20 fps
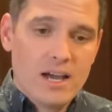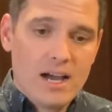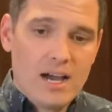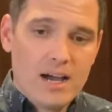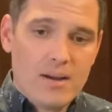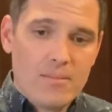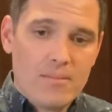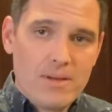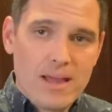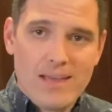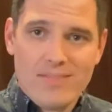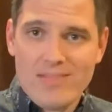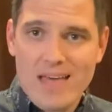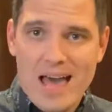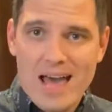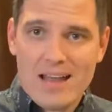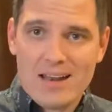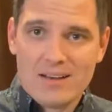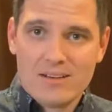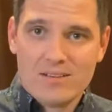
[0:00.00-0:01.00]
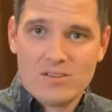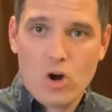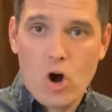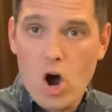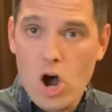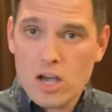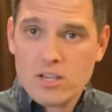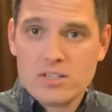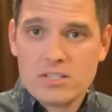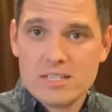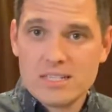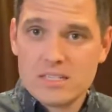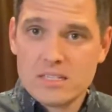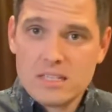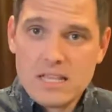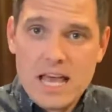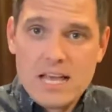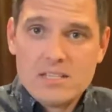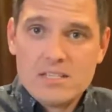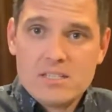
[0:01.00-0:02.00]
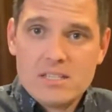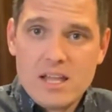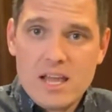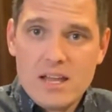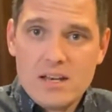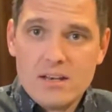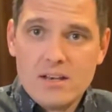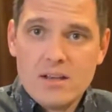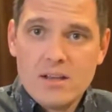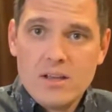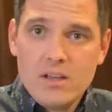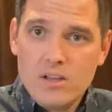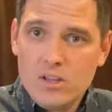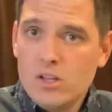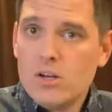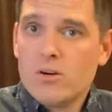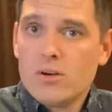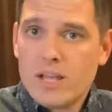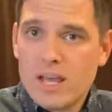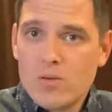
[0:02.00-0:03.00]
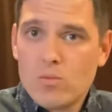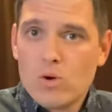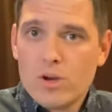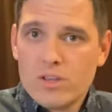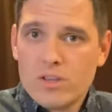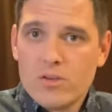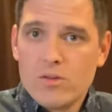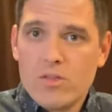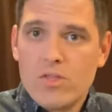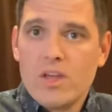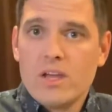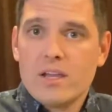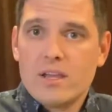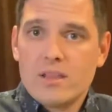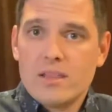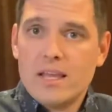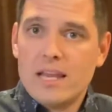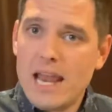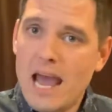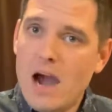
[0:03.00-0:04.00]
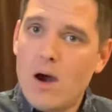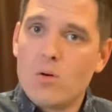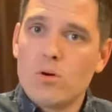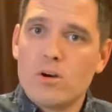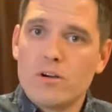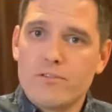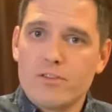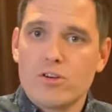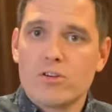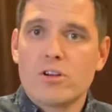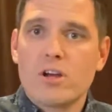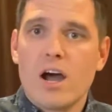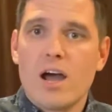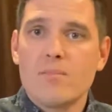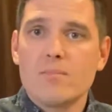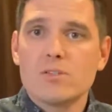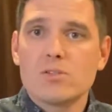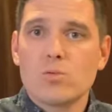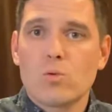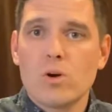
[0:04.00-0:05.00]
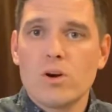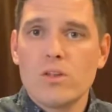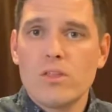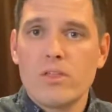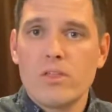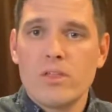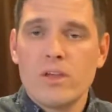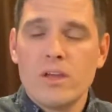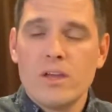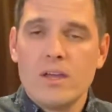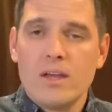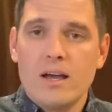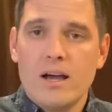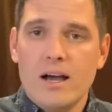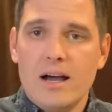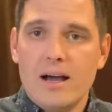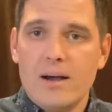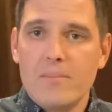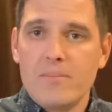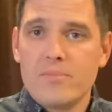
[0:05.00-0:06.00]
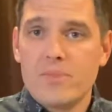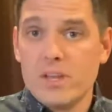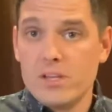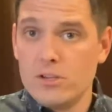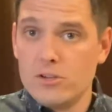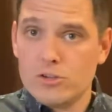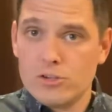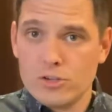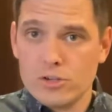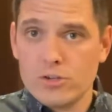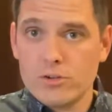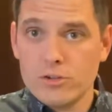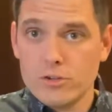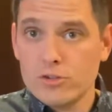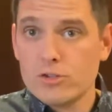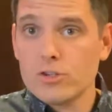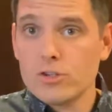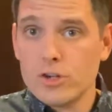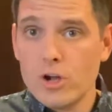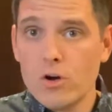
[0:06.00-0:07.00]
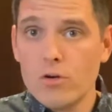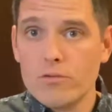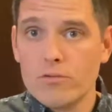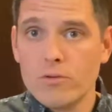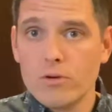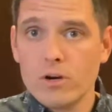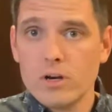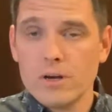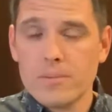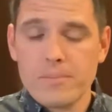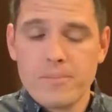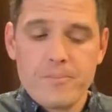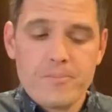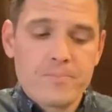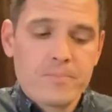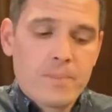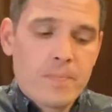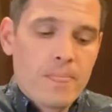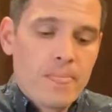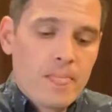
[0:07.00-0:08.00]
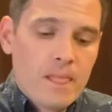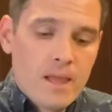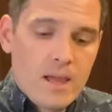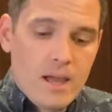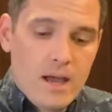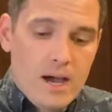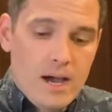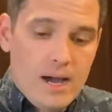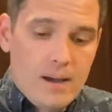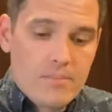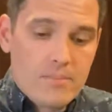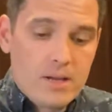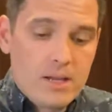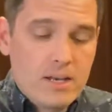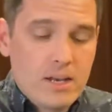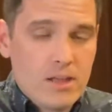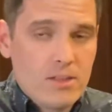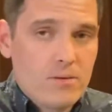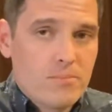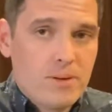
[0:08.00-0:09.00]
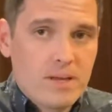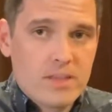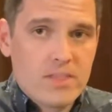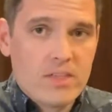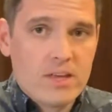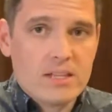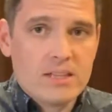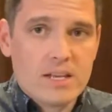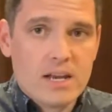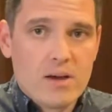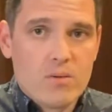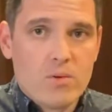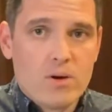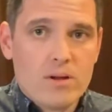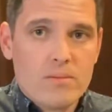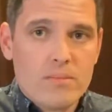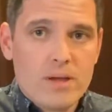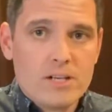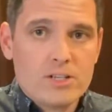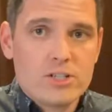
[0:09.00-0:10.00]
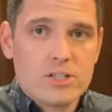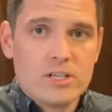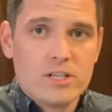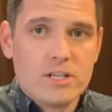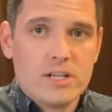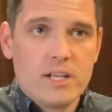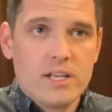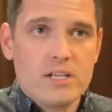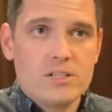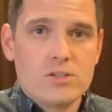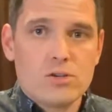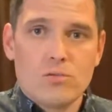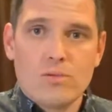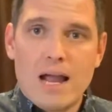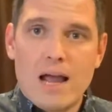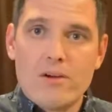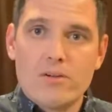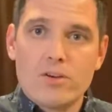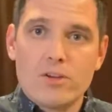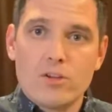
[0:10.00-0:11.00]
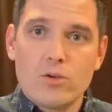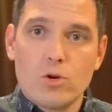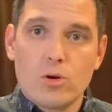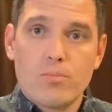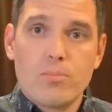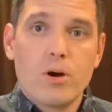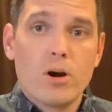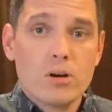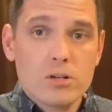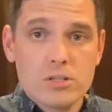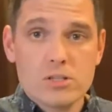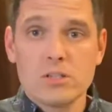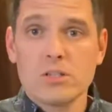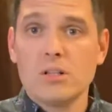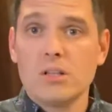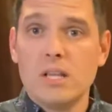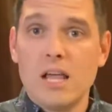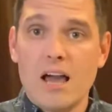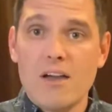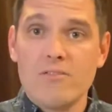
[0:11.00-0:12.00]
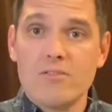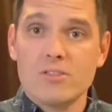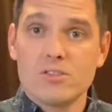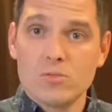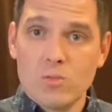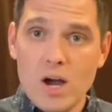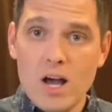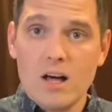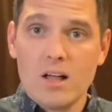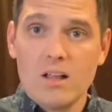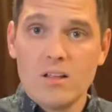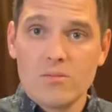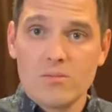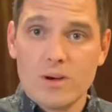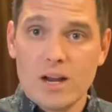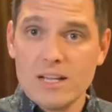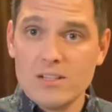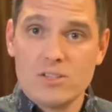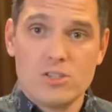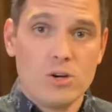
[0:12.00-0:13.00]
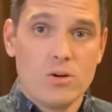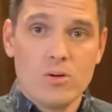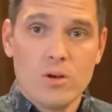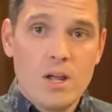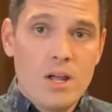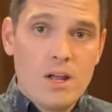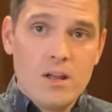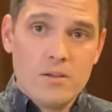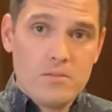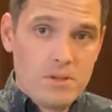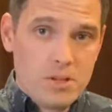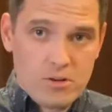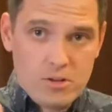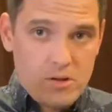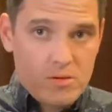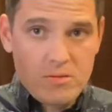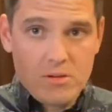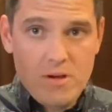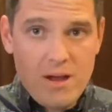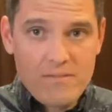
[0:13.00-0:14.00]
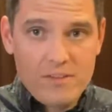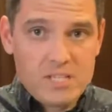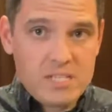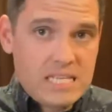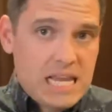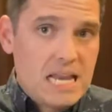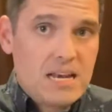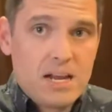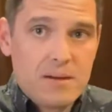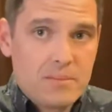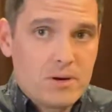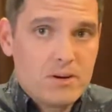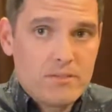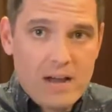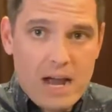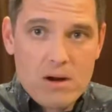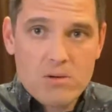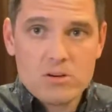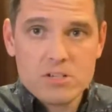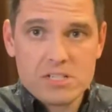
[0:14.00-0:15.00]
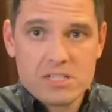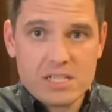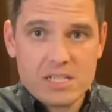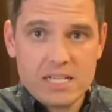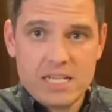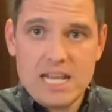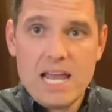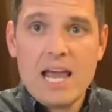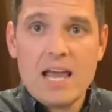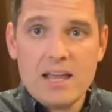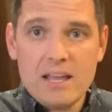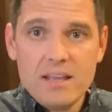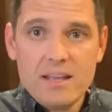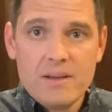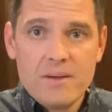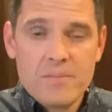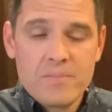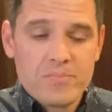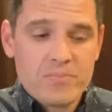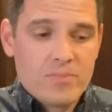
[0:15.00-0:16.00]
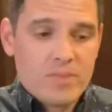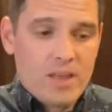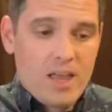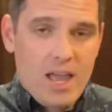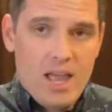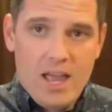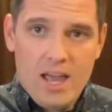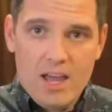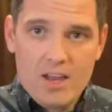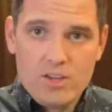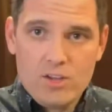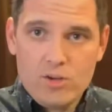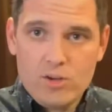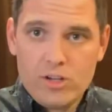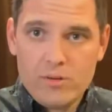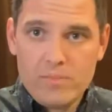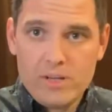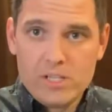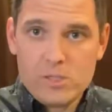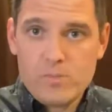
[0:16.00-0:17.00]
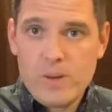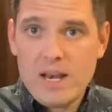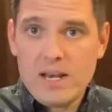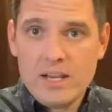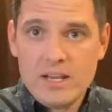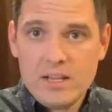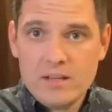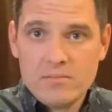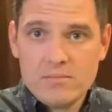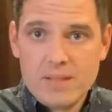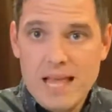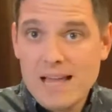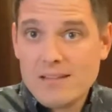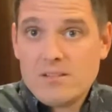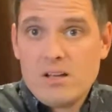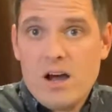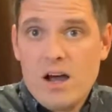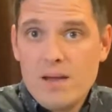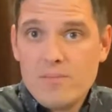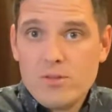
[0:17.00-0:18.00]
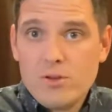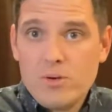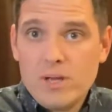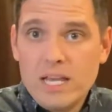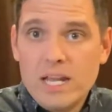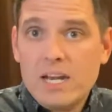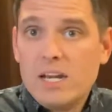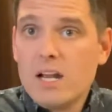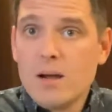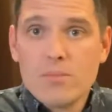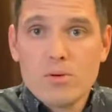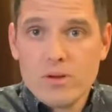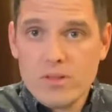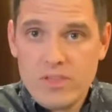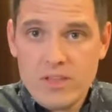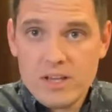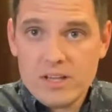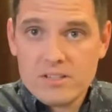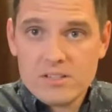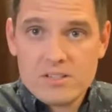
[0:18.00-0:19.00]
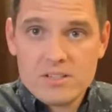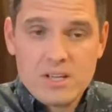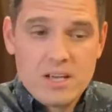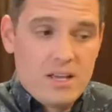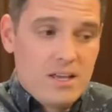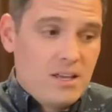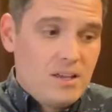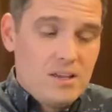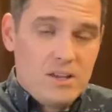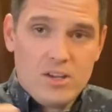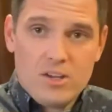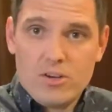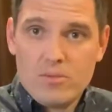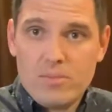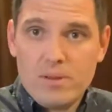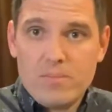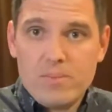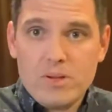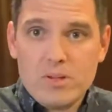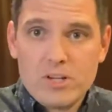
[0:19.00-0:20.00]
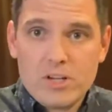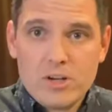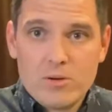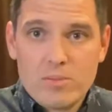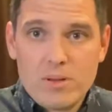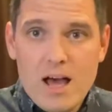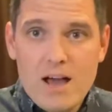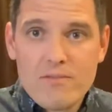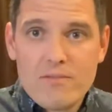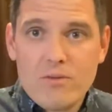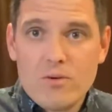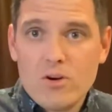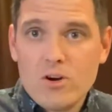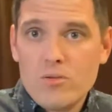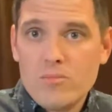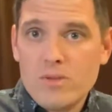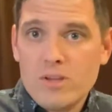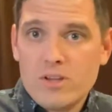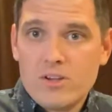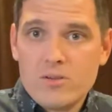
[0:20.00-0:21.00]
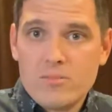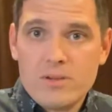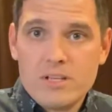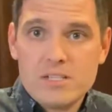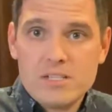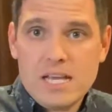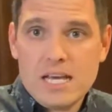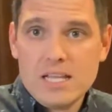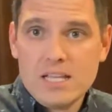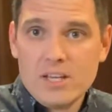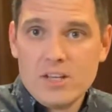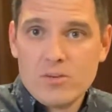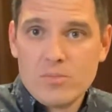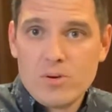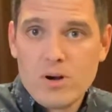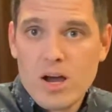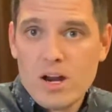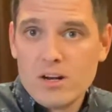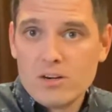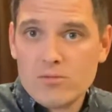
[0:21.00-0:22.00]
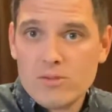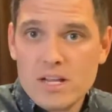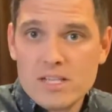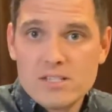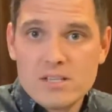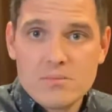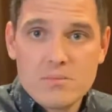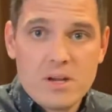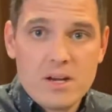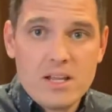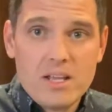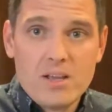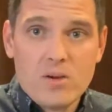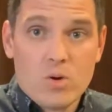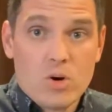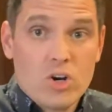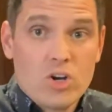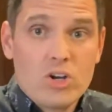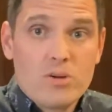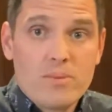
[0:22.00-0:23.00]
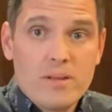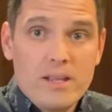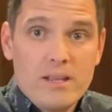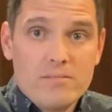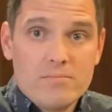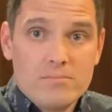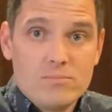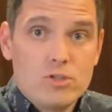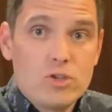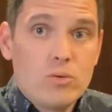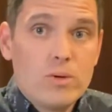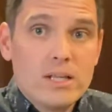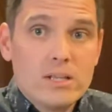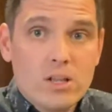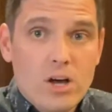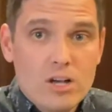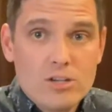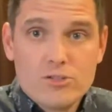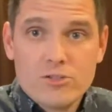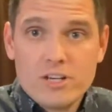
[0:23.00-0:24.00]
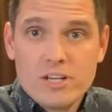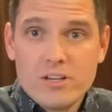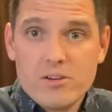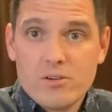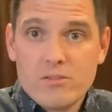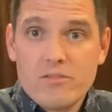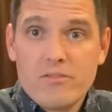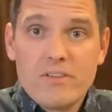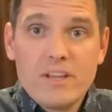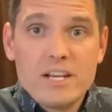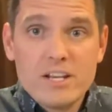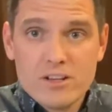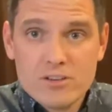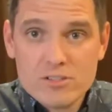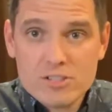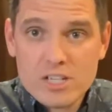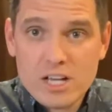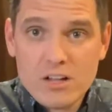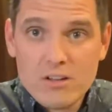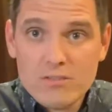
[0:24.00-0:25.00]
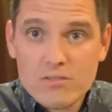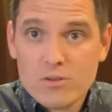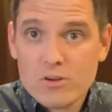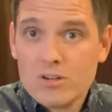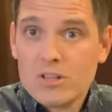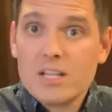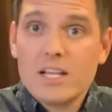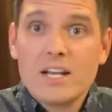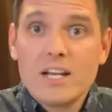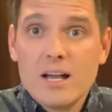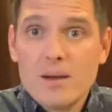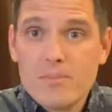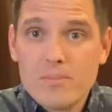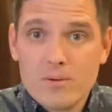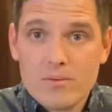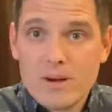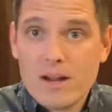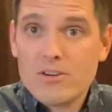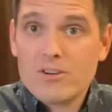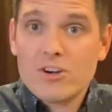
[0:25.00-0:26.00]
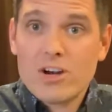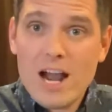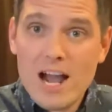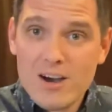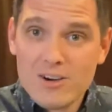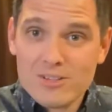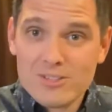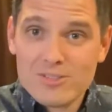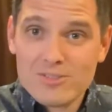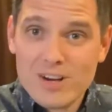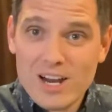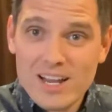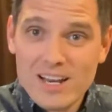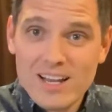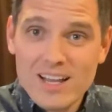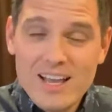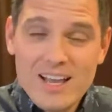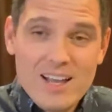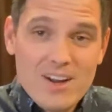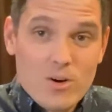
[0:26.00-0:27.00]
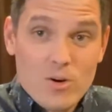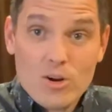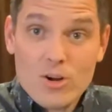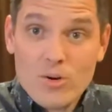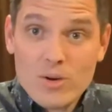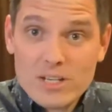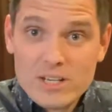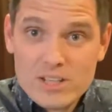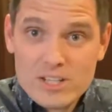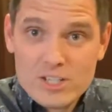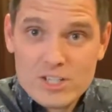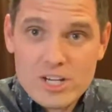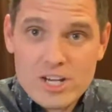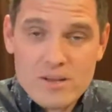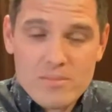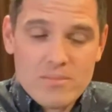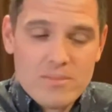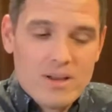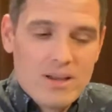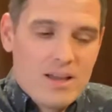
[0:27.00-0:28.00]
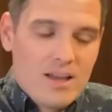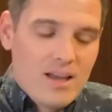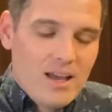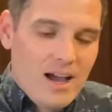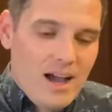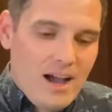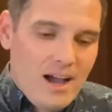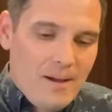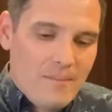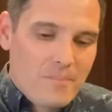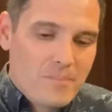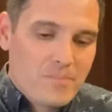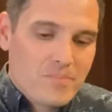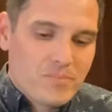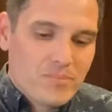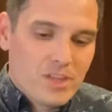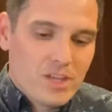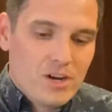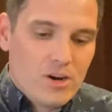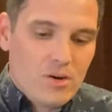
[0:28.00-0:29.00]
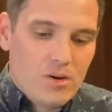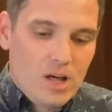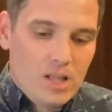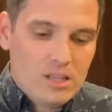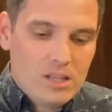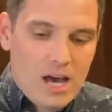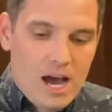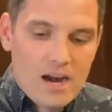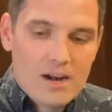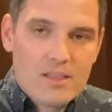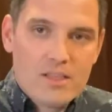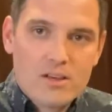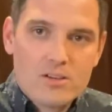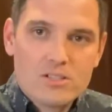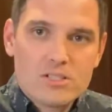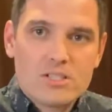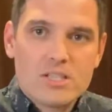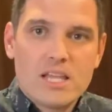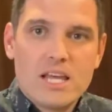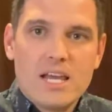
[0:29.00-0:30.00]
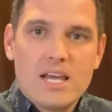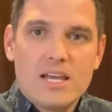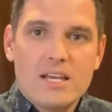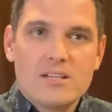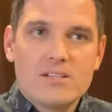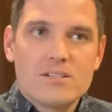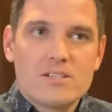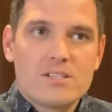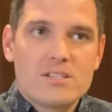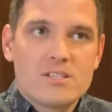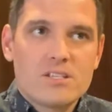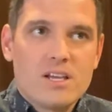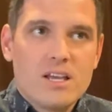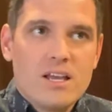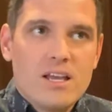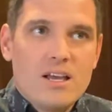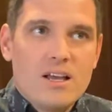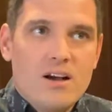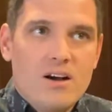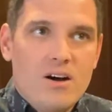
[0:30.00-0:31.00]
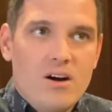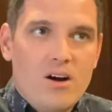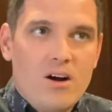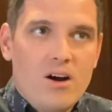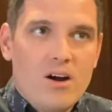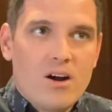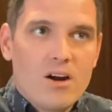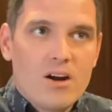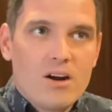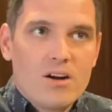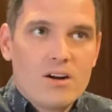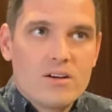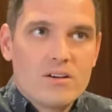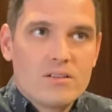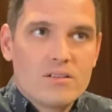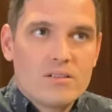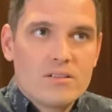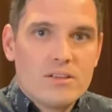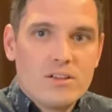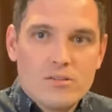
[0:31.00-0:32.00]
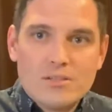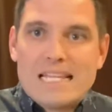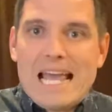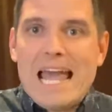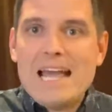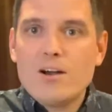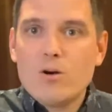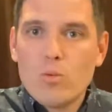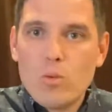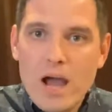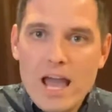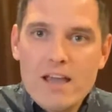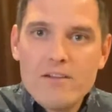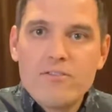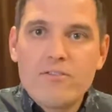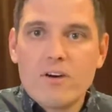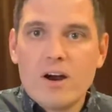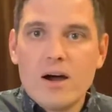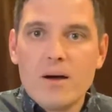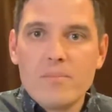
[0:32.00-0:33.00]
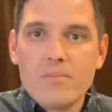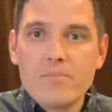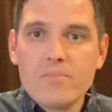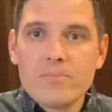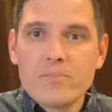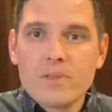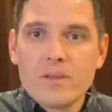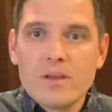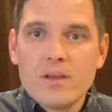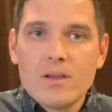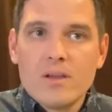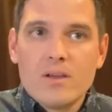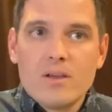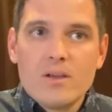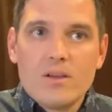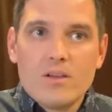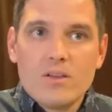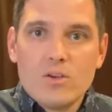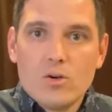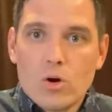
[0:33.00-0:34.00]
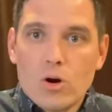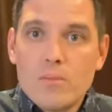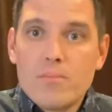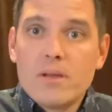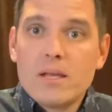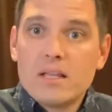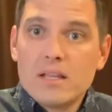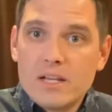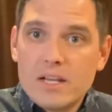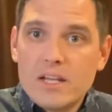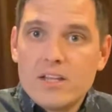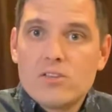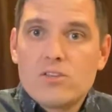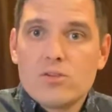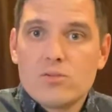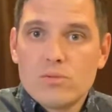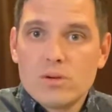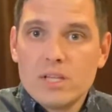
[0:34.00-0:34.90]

um, and that cost is less than you know again what you think an hour of your time is worth, um, then you should you should go for it. Um, another big thing that I want to mention is around your personal life as well, right? So, you know, you, you have a set number of hours in the day, and you could be spending that time doing any number of things. It could be building your platform, it could be selling your product, raising money, or it could be doing laundry or feeding yourself or cleaning up around your house, right? Or going to the gym. Um, you know, a lot of those things are, you know, take away from your ability to